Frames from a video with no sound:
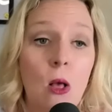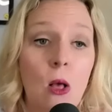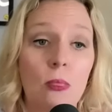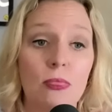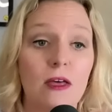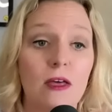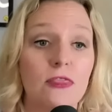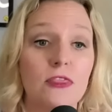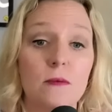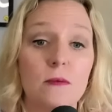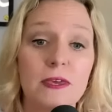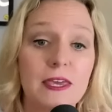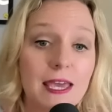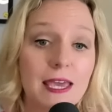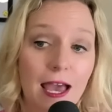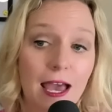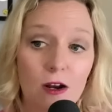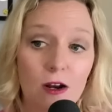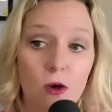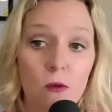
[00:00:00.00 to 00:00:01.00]
that the
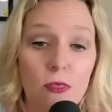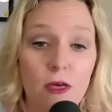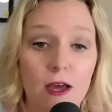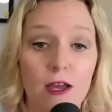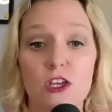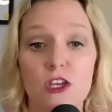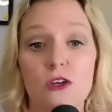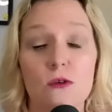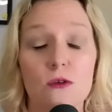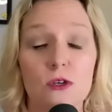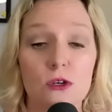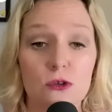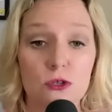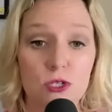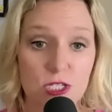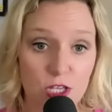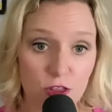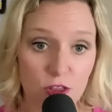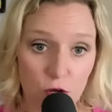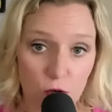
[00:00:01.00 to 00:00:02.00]
piano that you
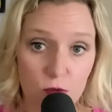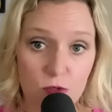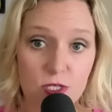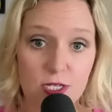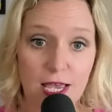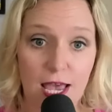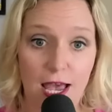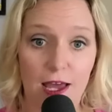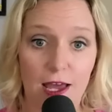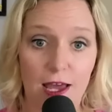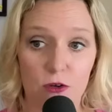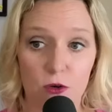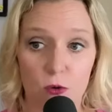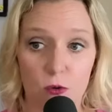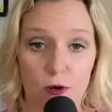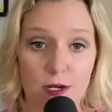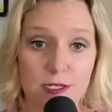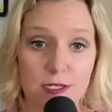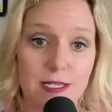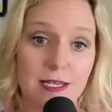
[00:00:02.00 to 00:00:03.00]
use in those
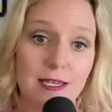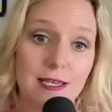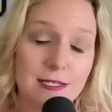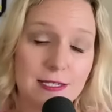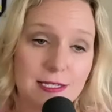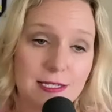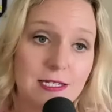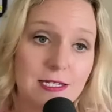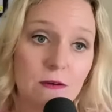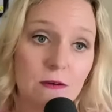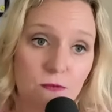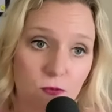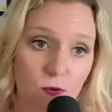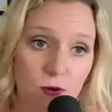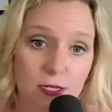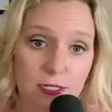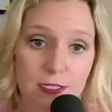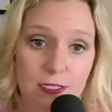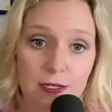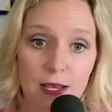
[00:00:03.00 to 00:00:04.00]
categories is
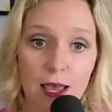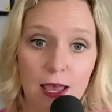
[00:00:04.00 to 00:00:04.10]
different.